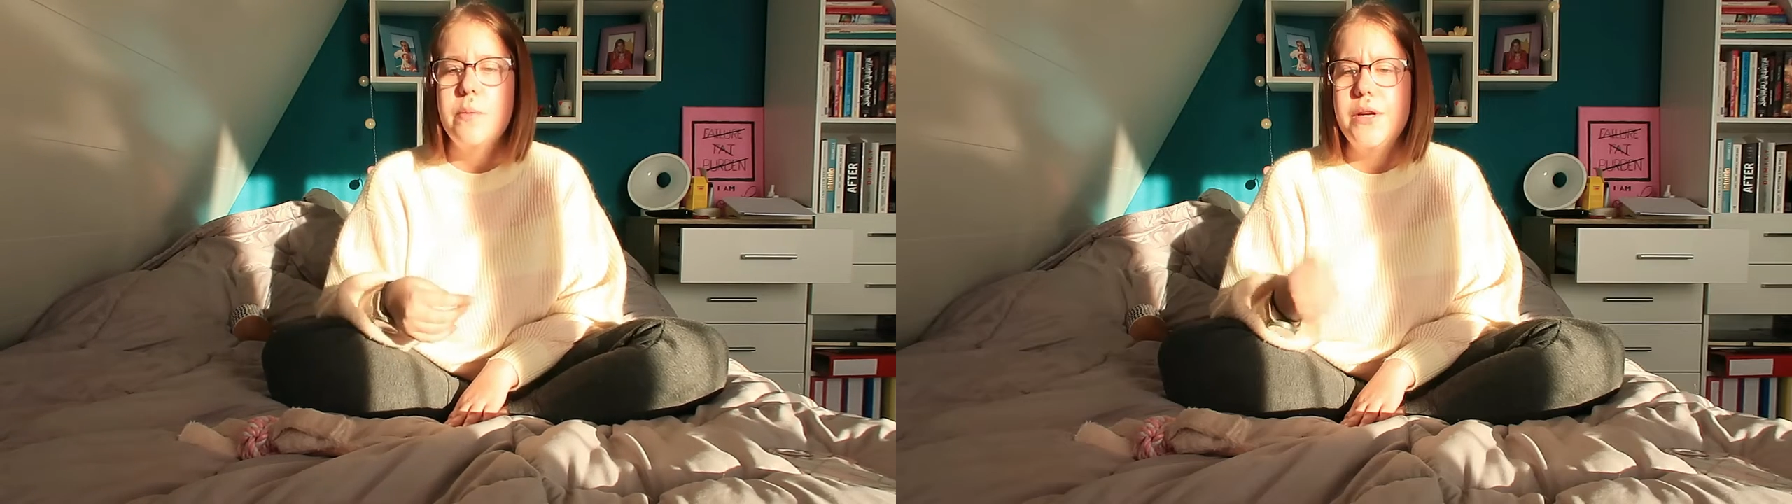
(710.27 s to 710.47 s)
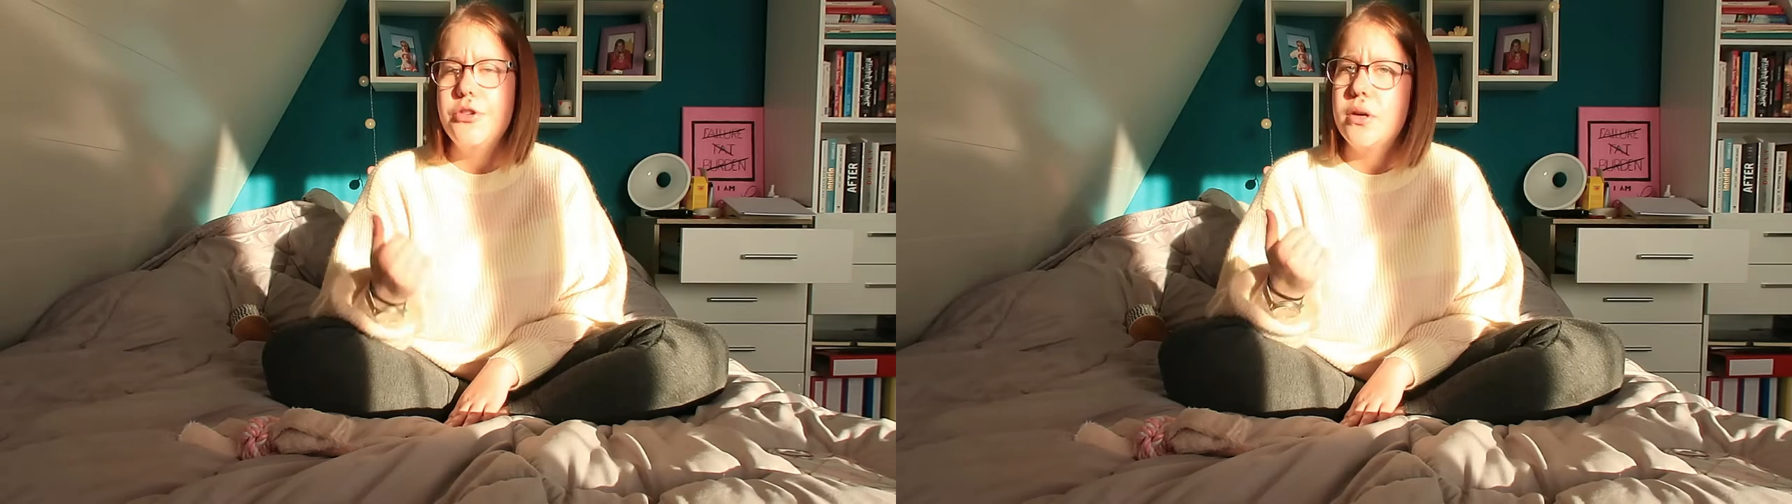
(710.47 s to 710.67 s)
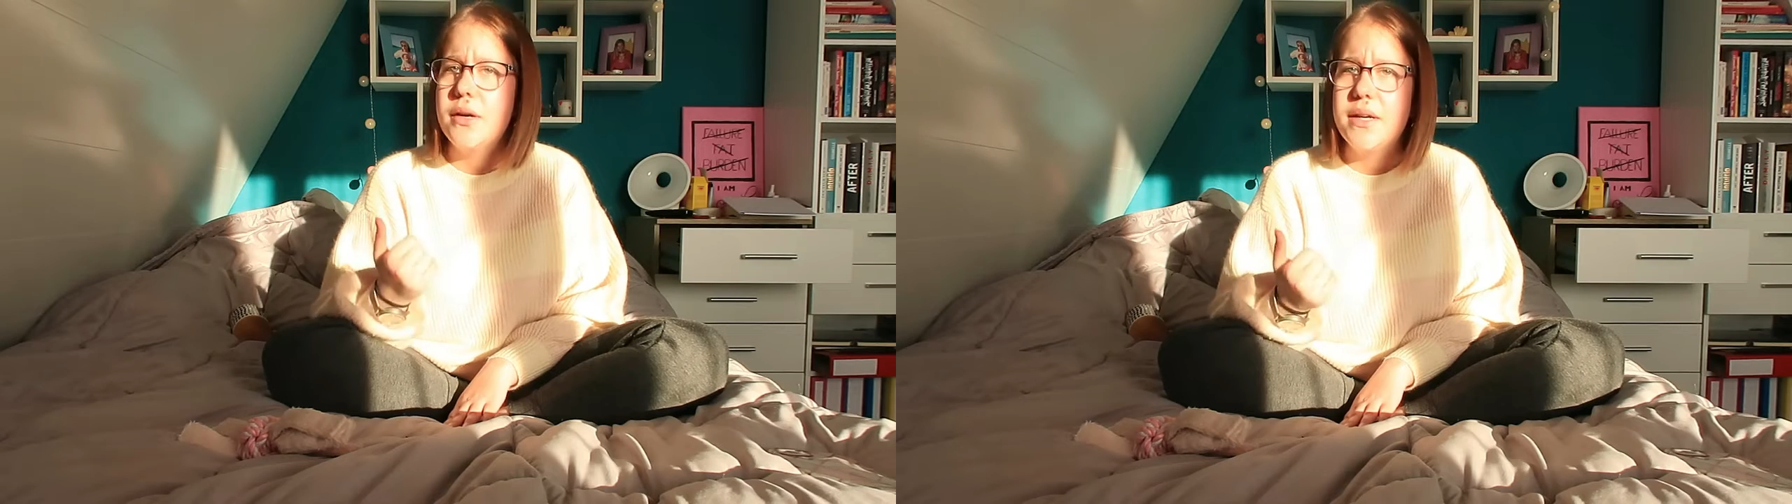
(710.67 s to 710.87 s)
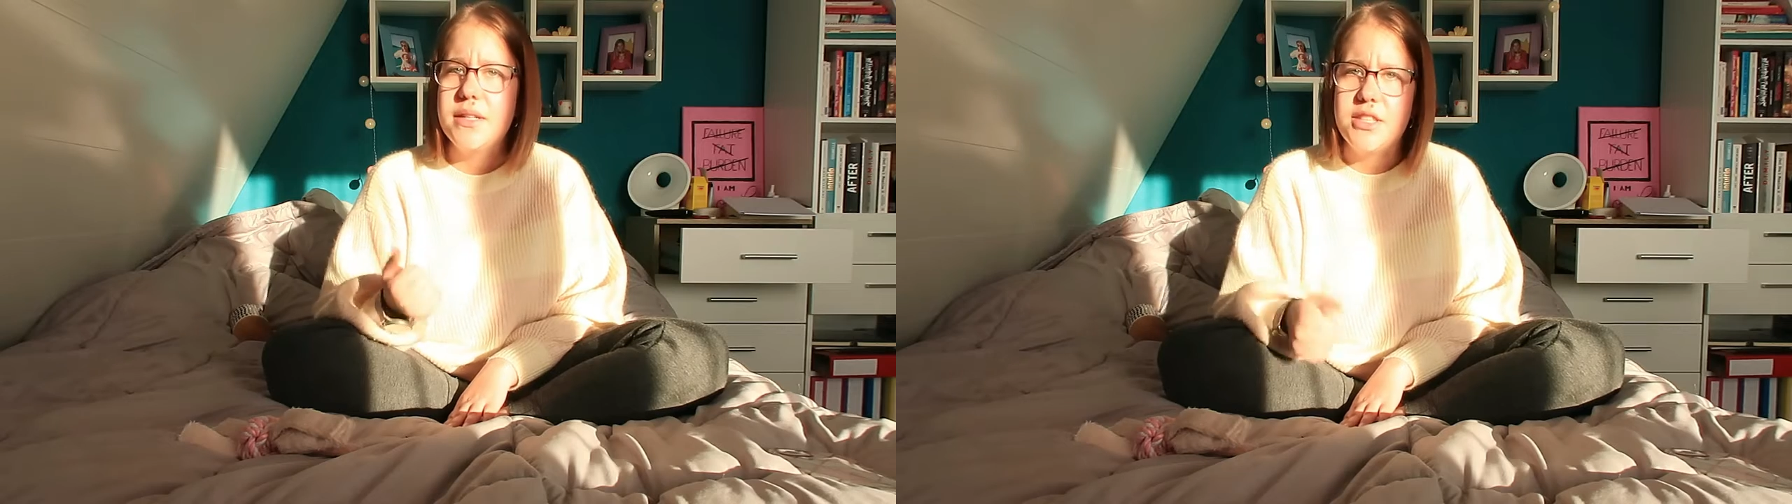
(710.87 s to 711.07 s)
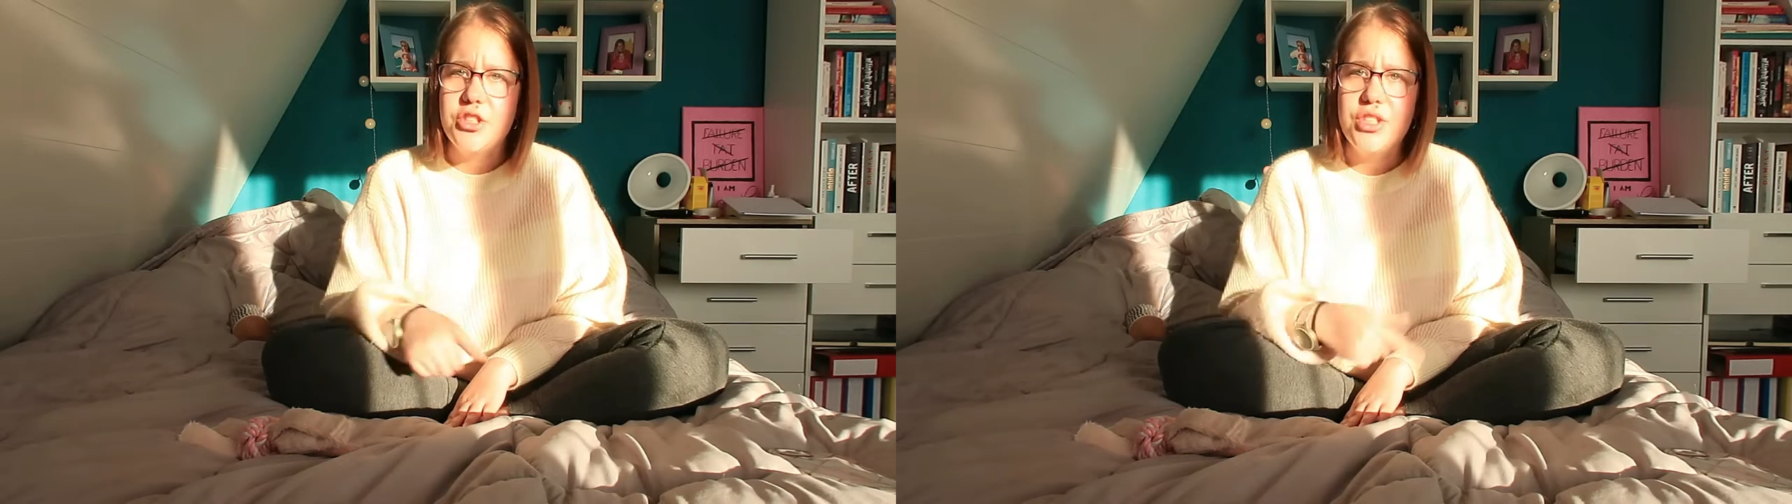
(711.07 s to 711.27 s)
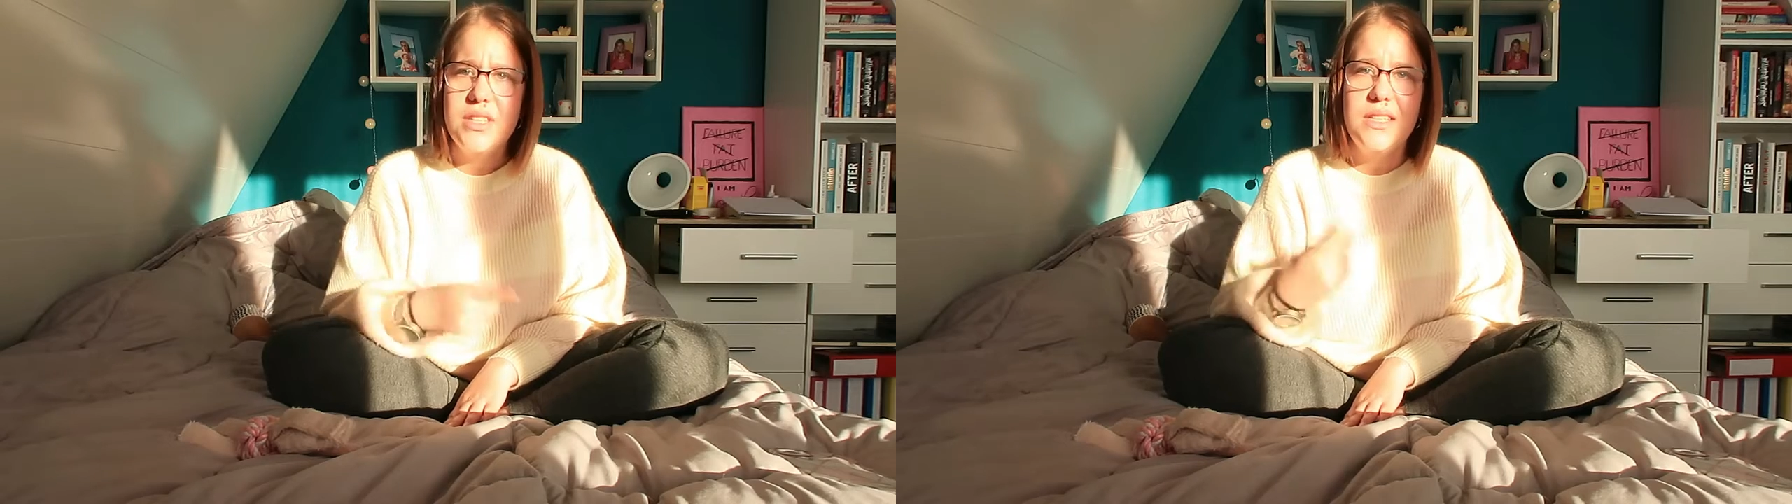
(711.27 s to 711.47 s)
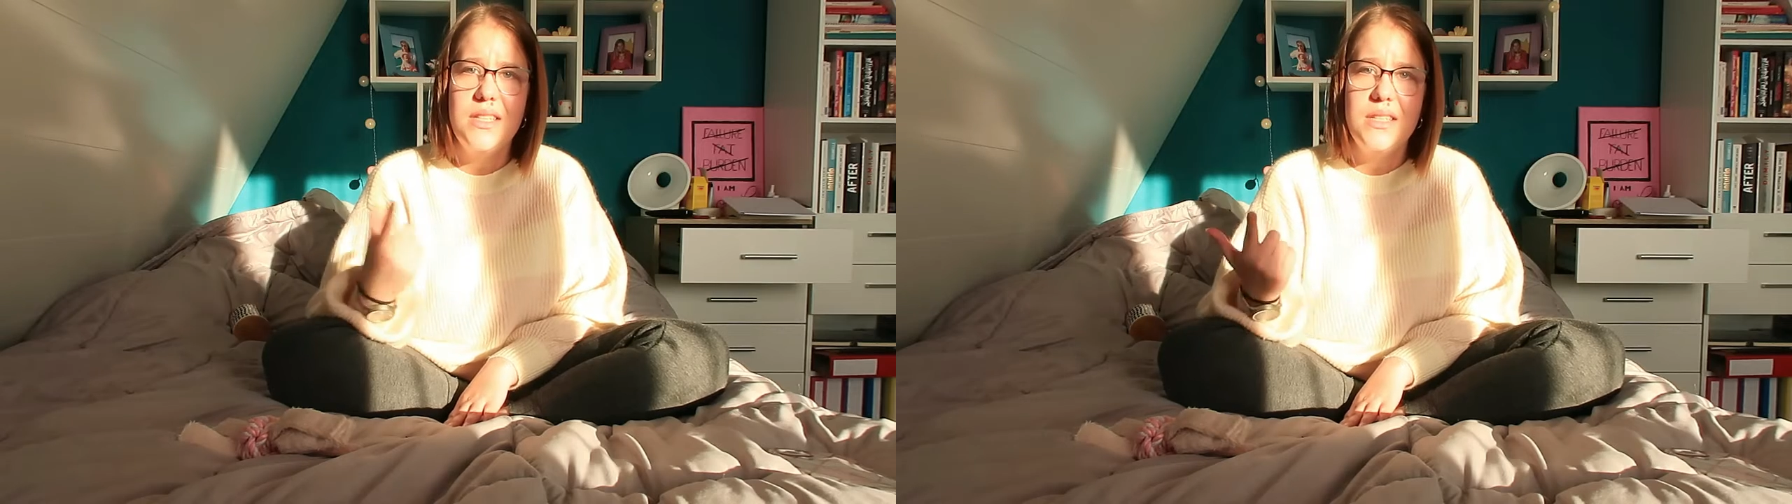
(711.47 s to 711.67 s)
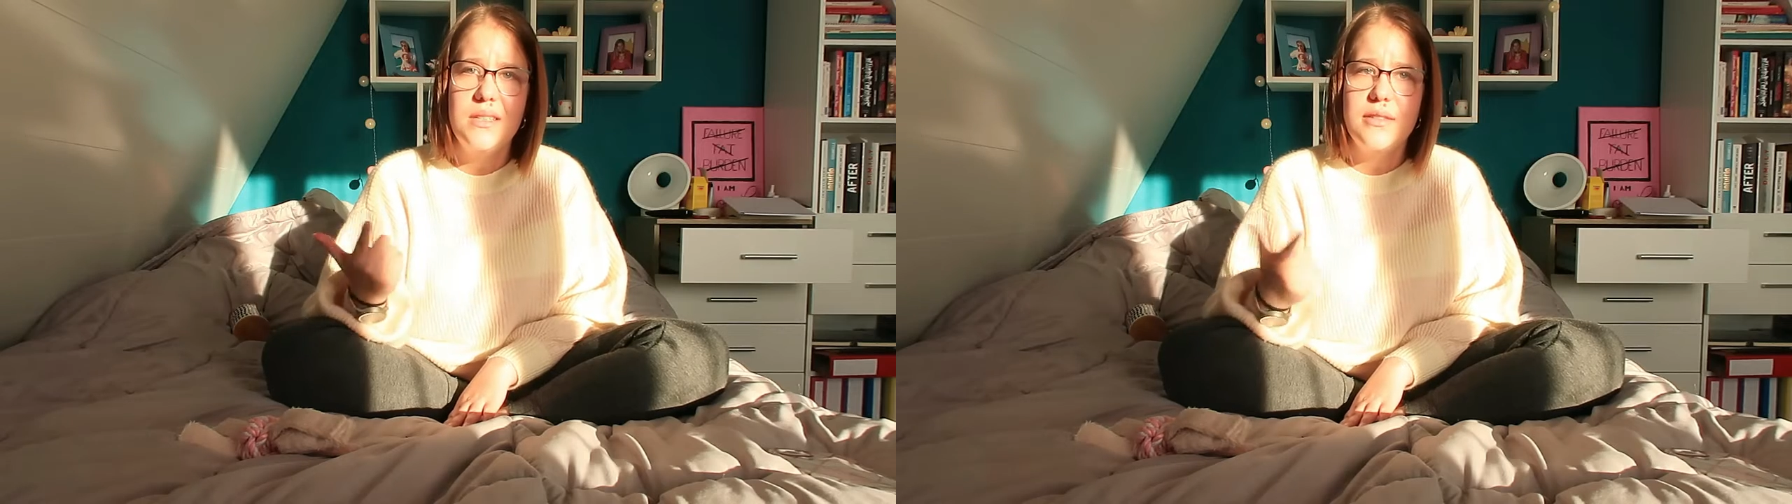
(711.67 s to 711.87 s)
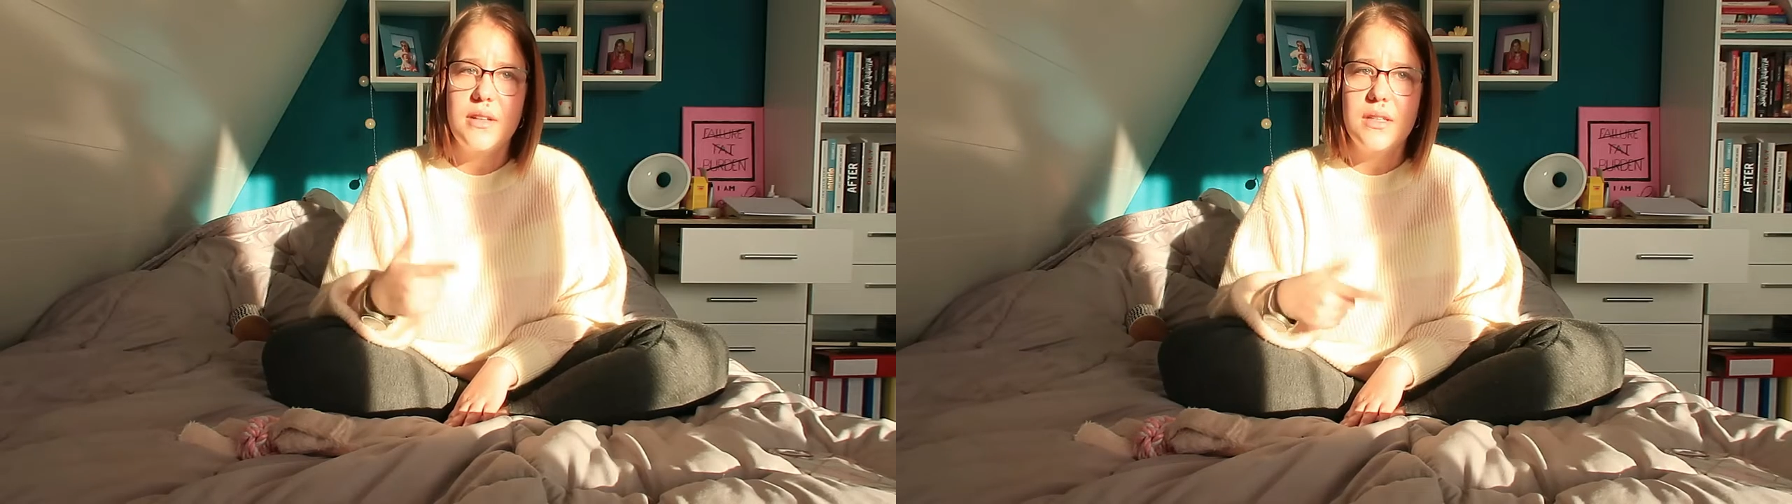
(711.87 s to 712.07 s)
We tried cheese,